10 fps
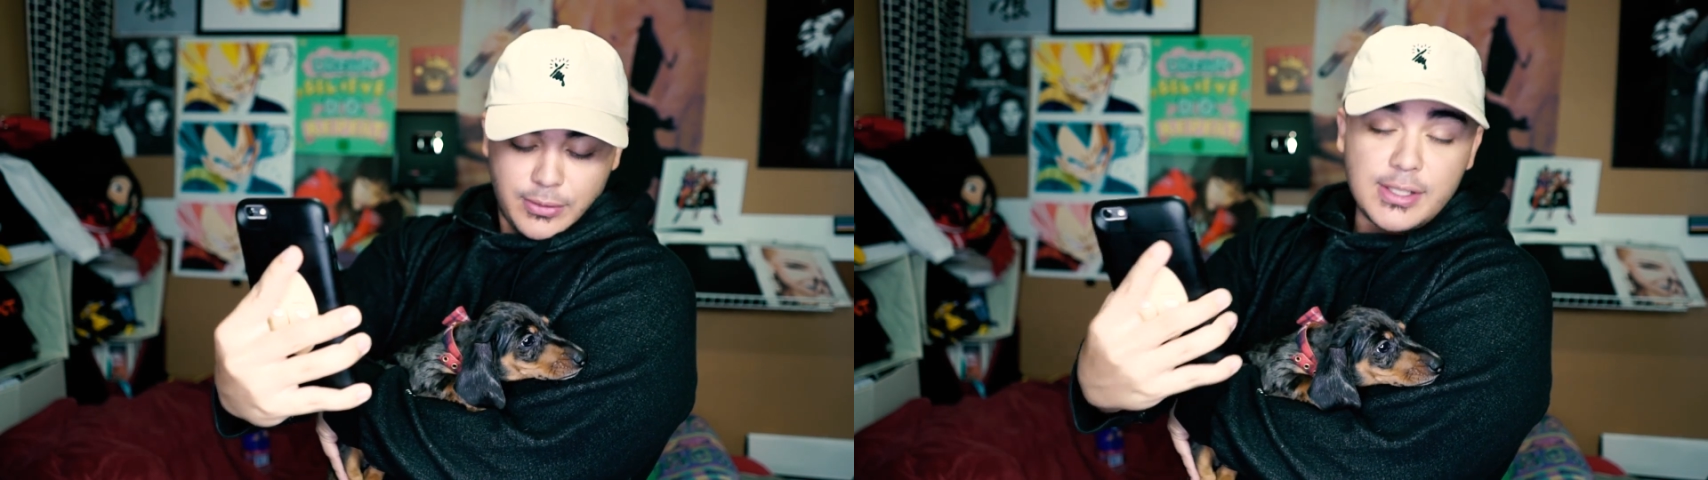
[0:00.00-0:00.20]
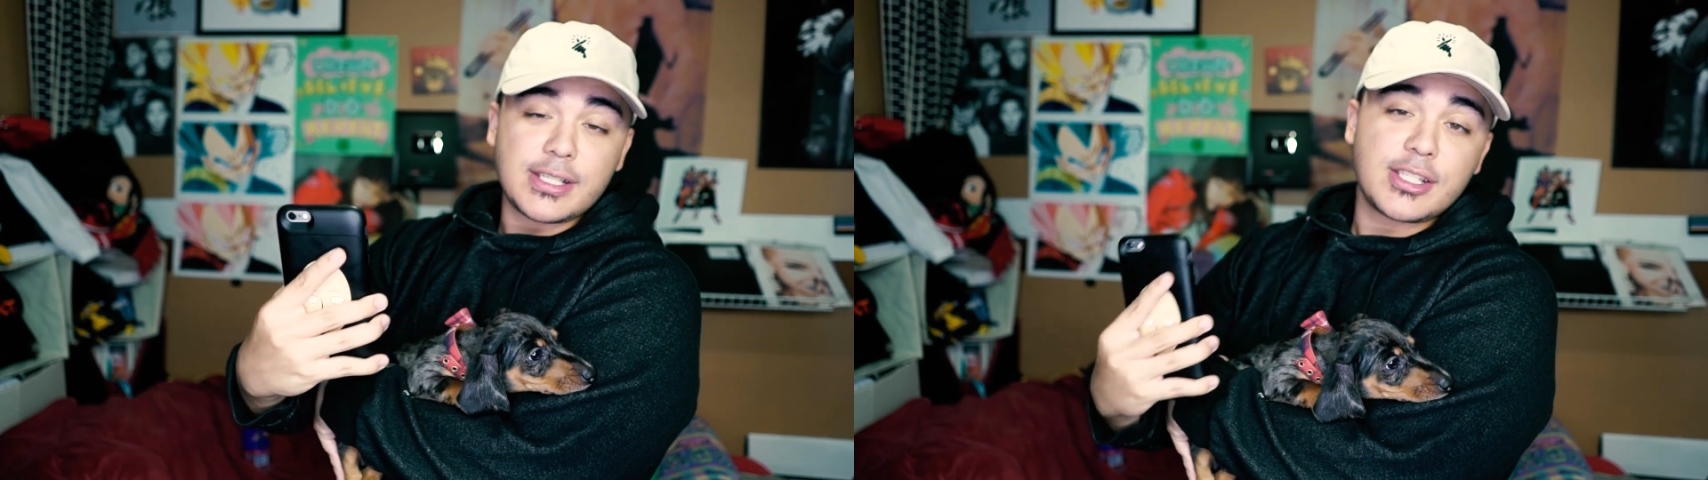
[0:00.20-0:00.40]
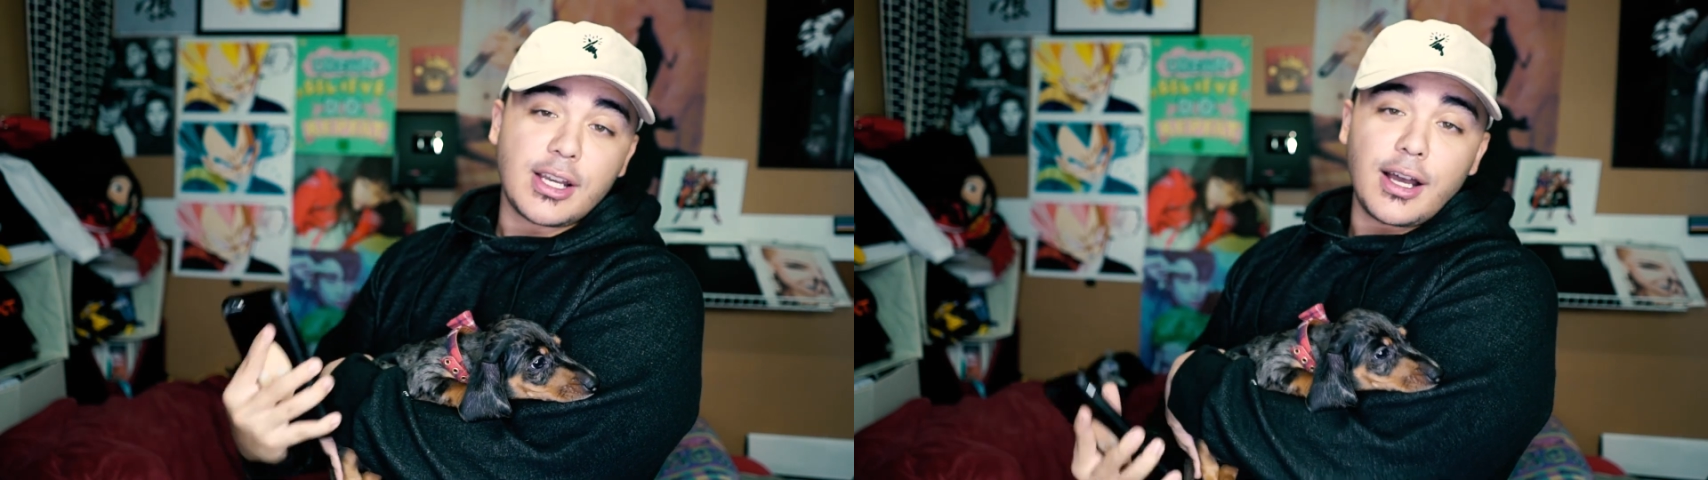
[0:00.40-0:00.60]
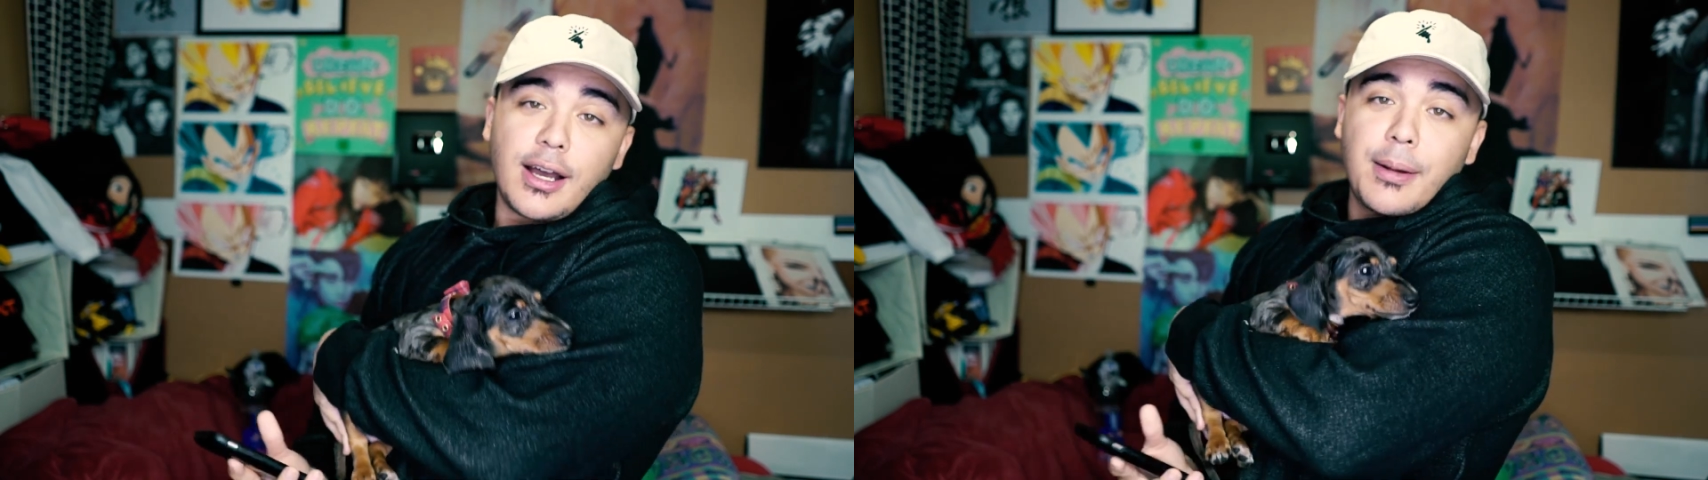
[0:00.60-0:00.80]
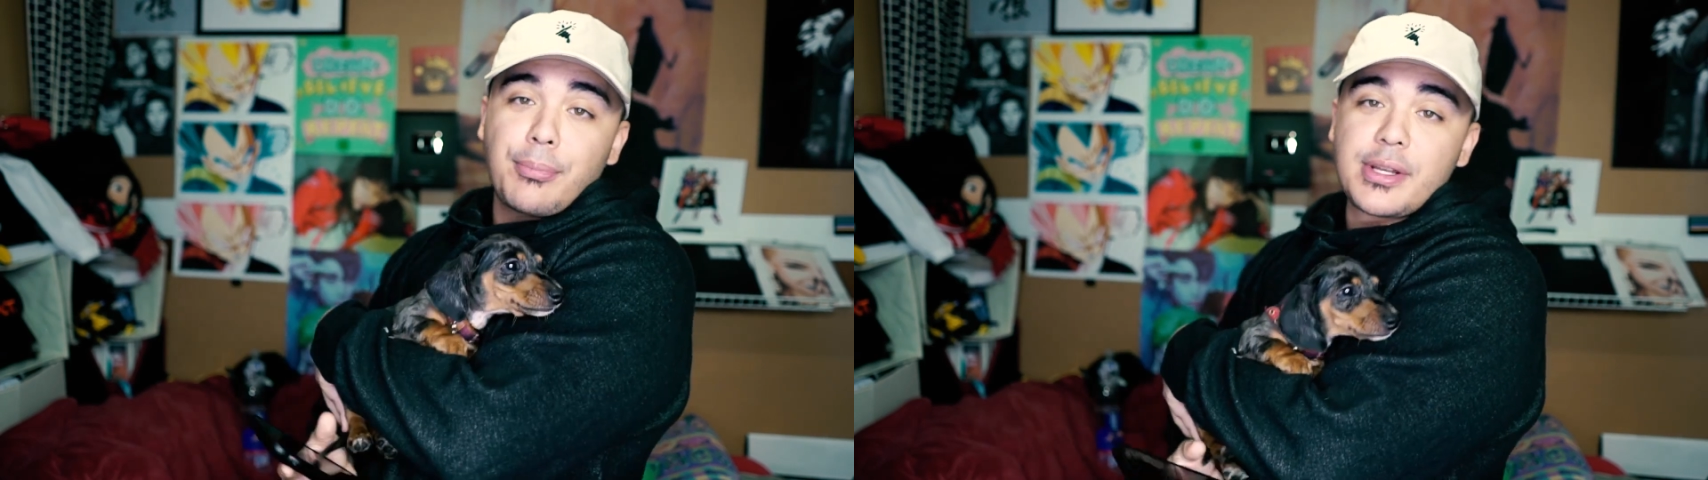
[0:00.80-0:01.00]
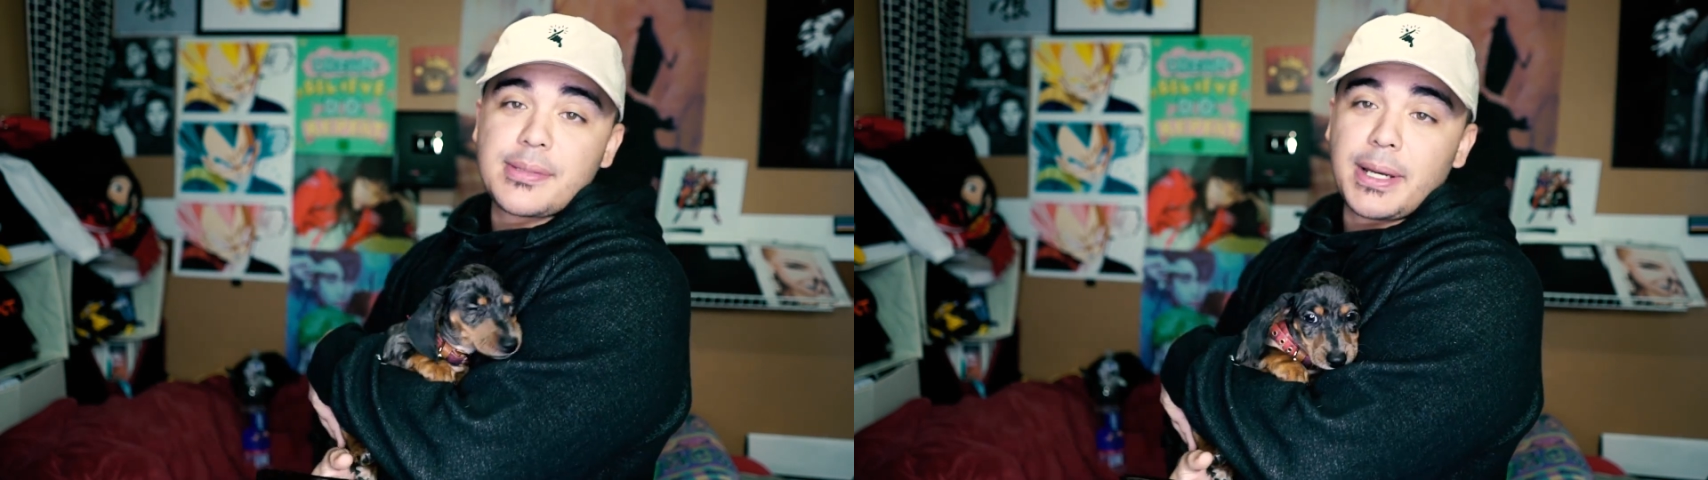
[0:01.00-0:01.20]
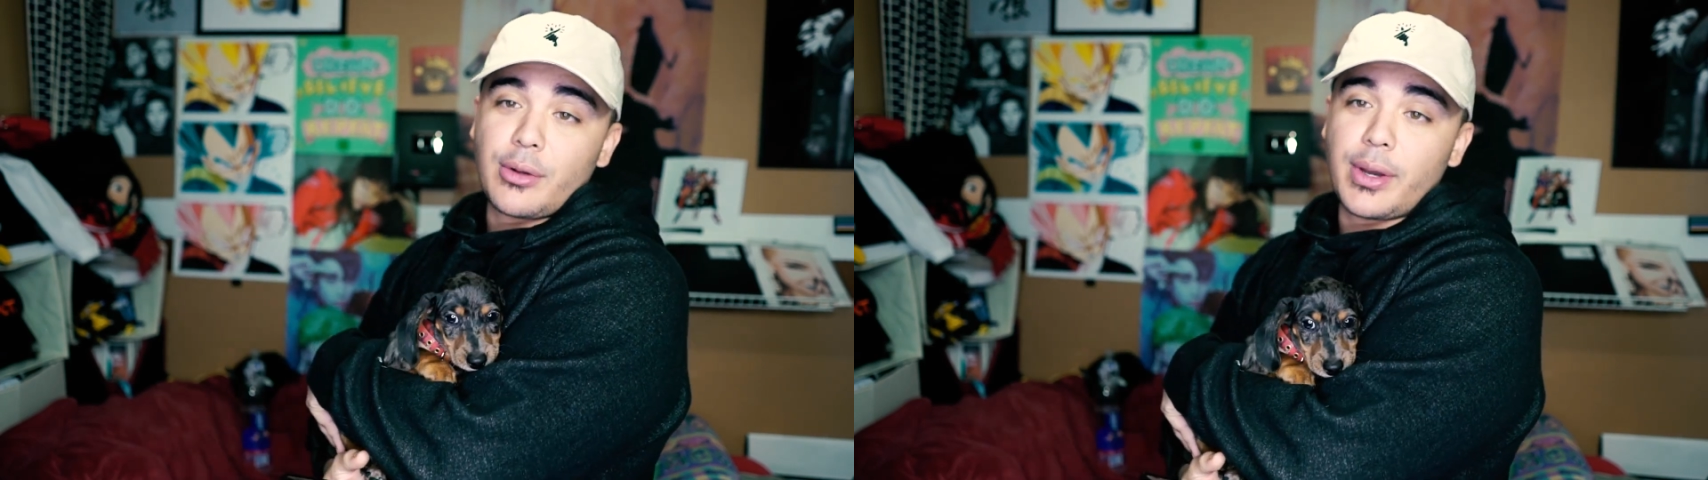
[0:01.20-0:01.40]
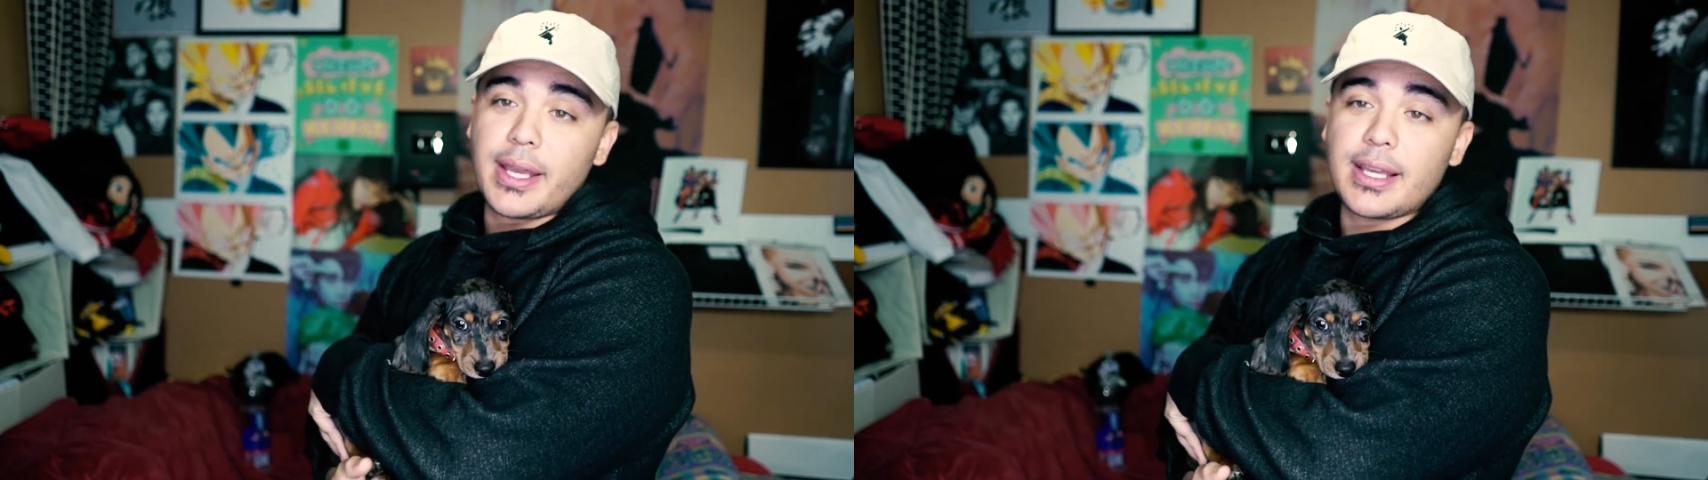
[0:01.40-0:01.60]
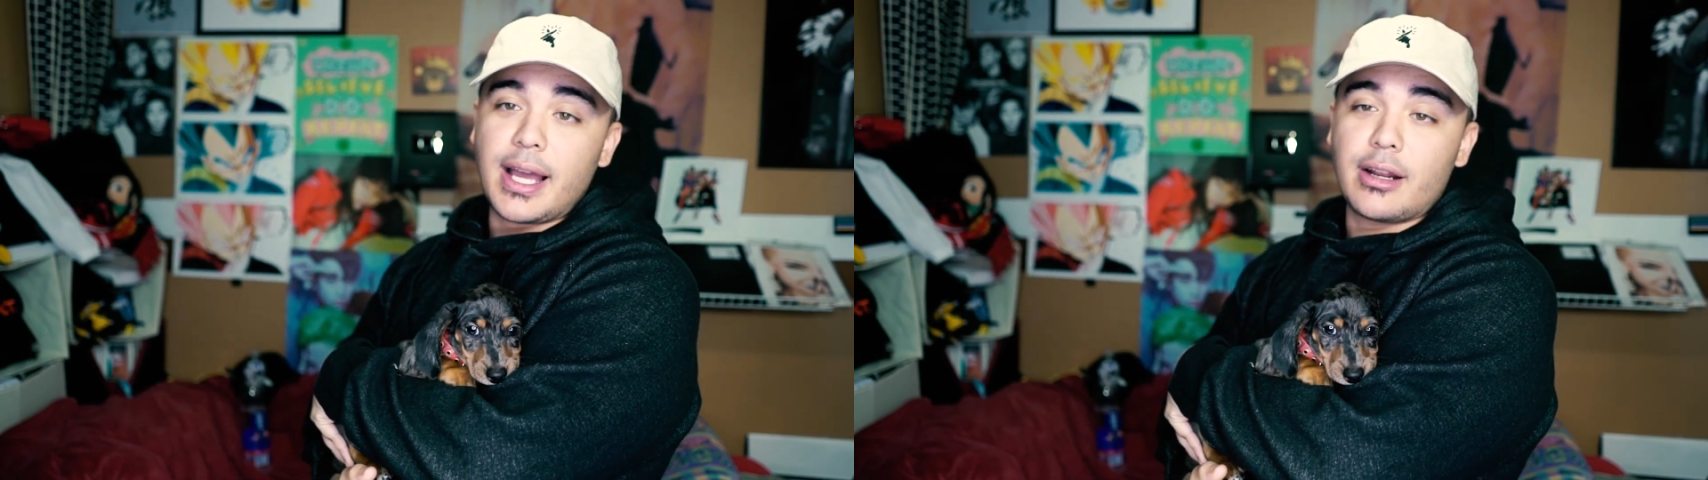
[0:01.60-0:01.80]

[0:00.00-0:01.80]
This is uh, Prince, by the way.